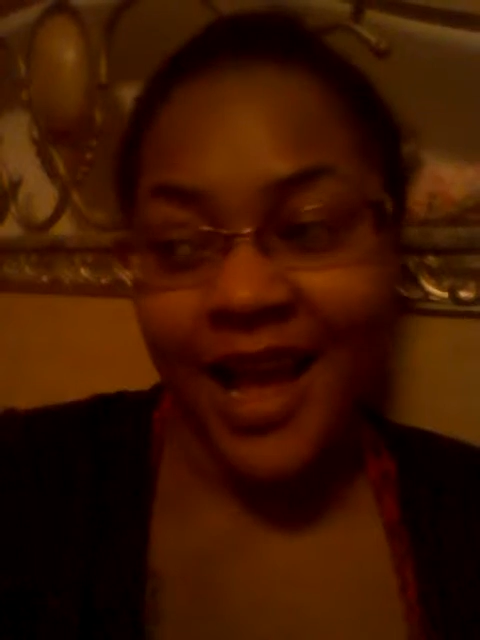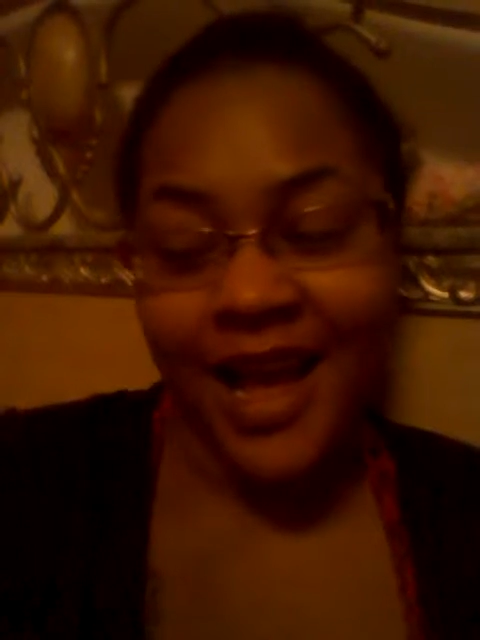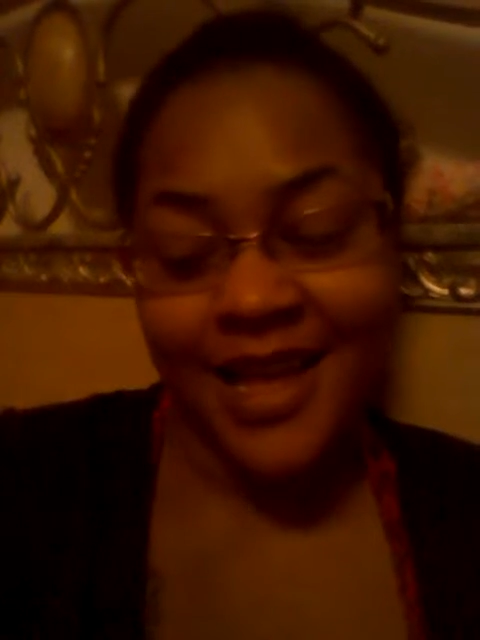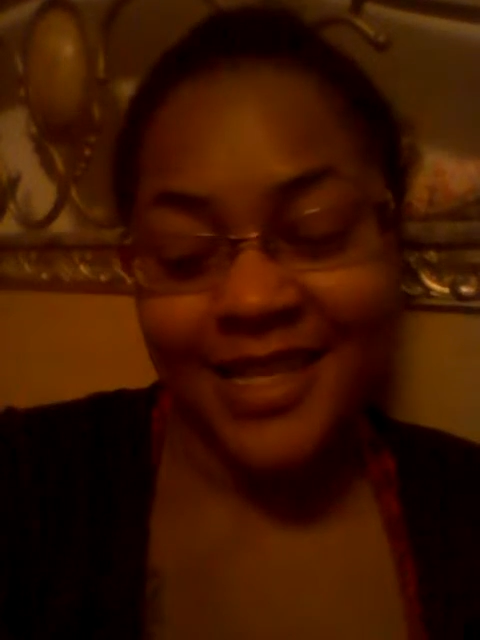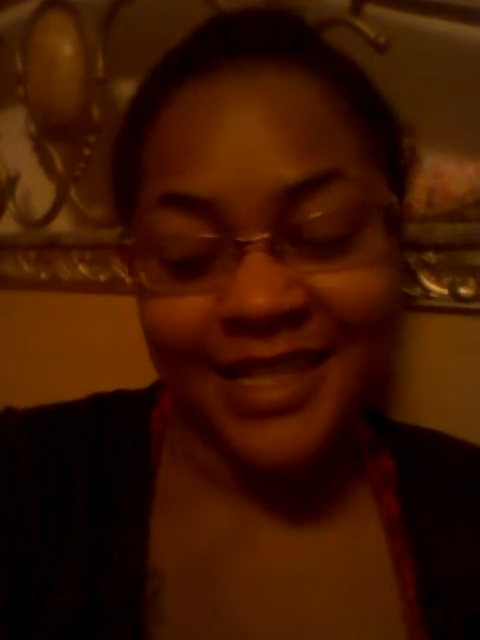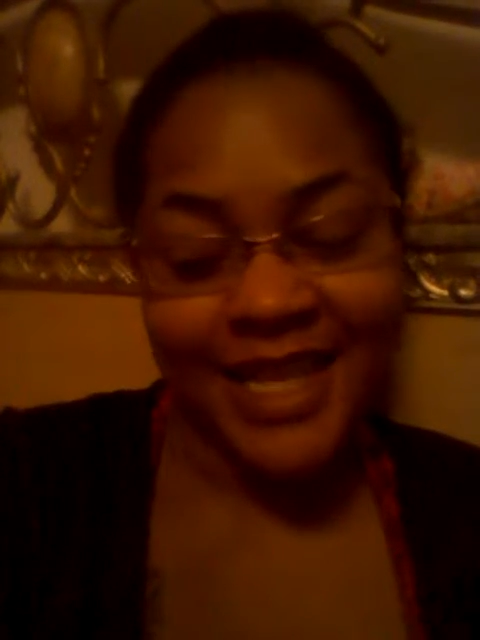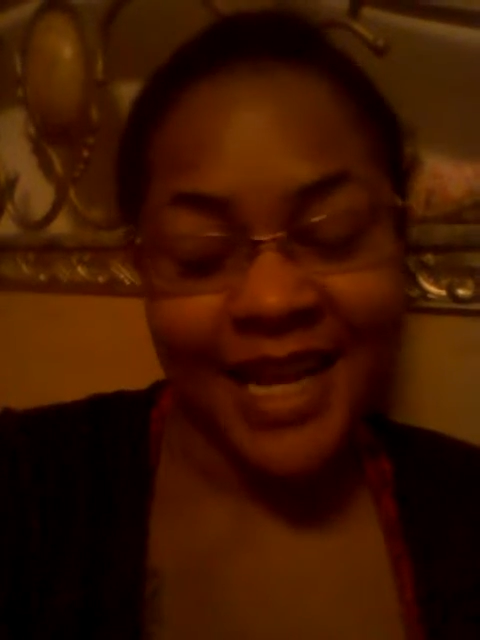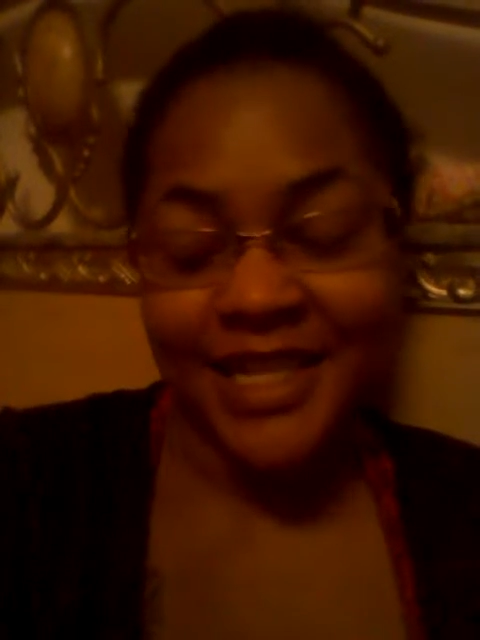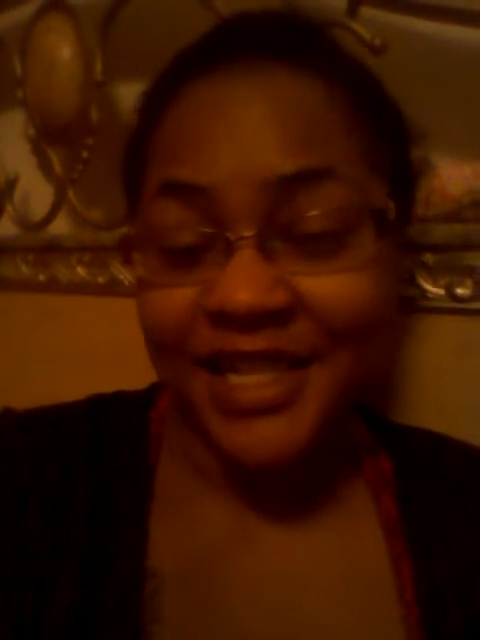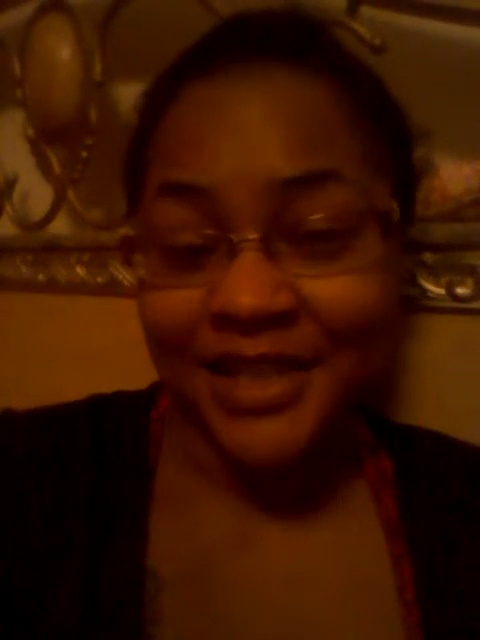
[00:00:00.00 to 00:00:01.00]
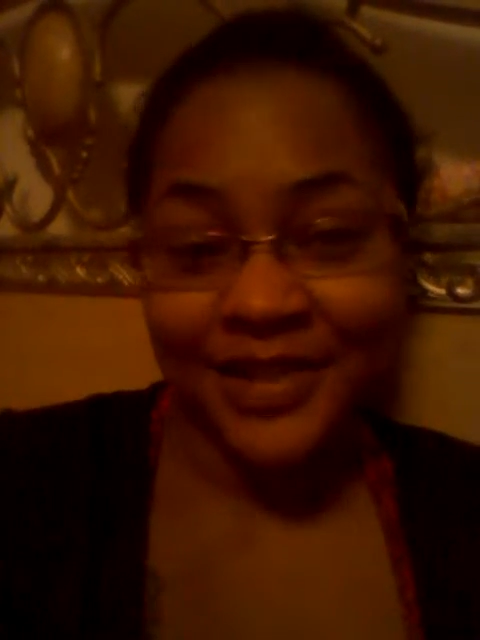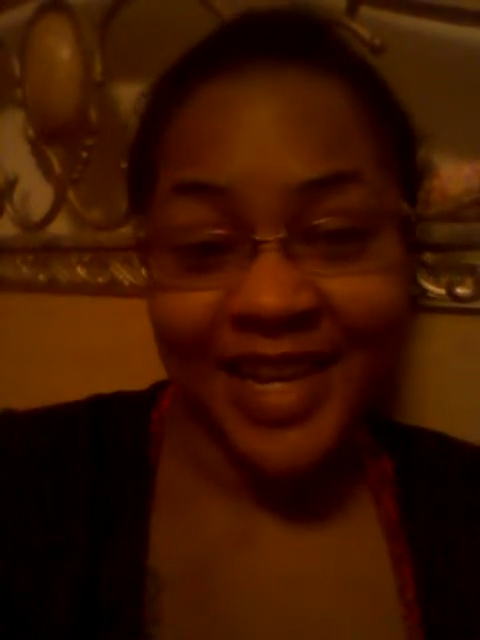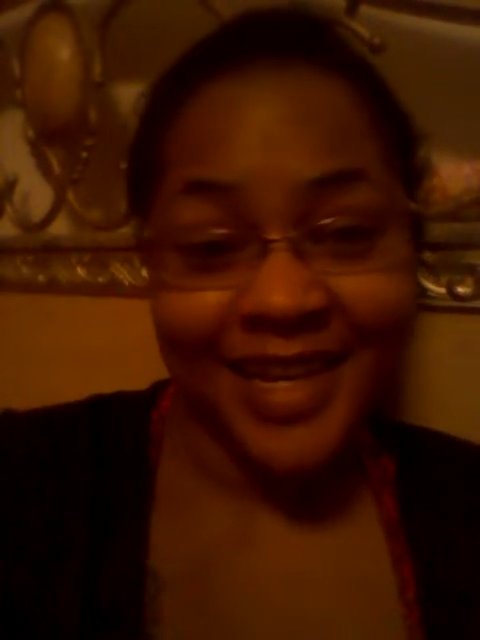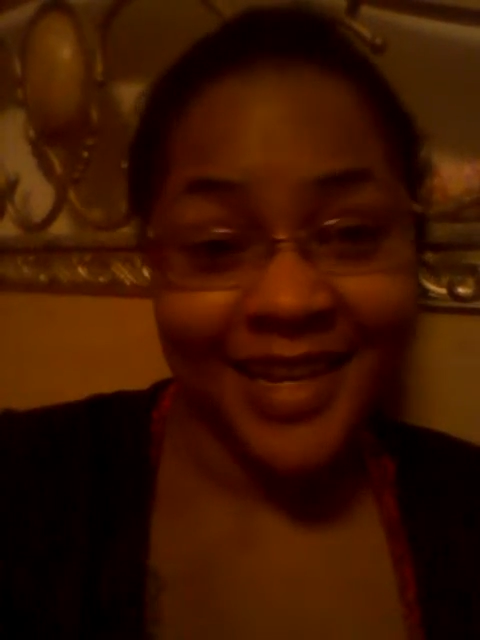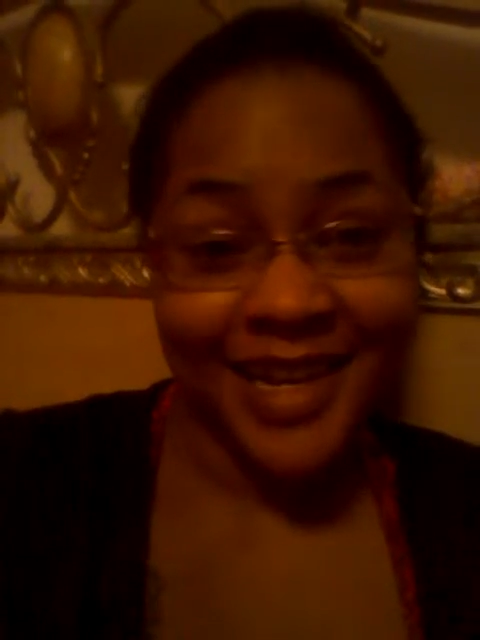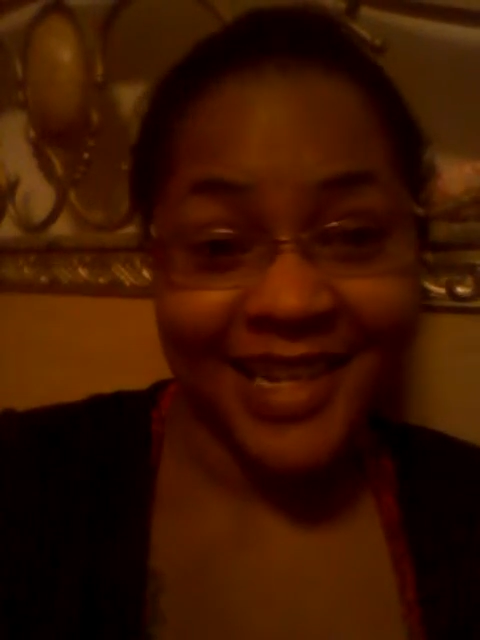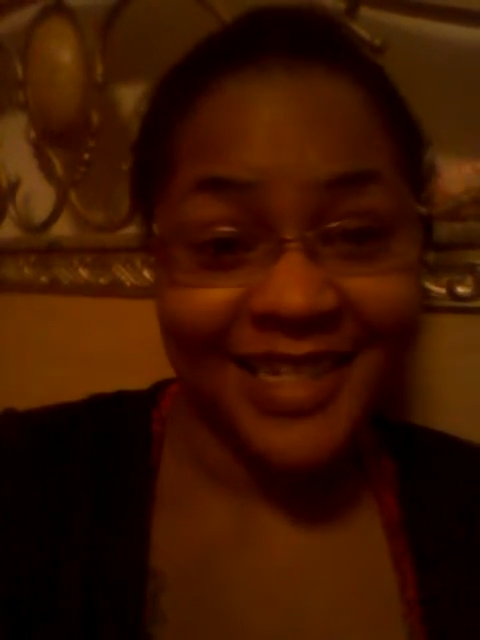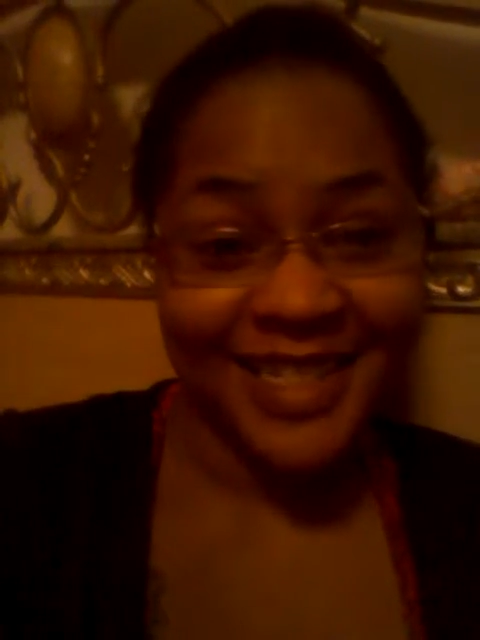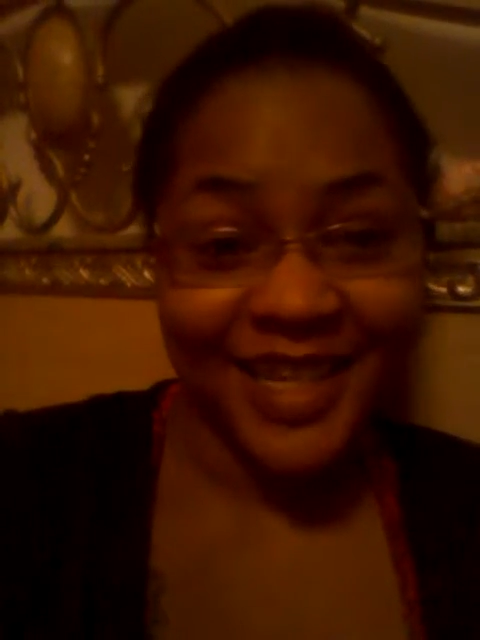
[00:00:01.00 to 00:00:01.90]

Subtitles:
I just had a chill day today,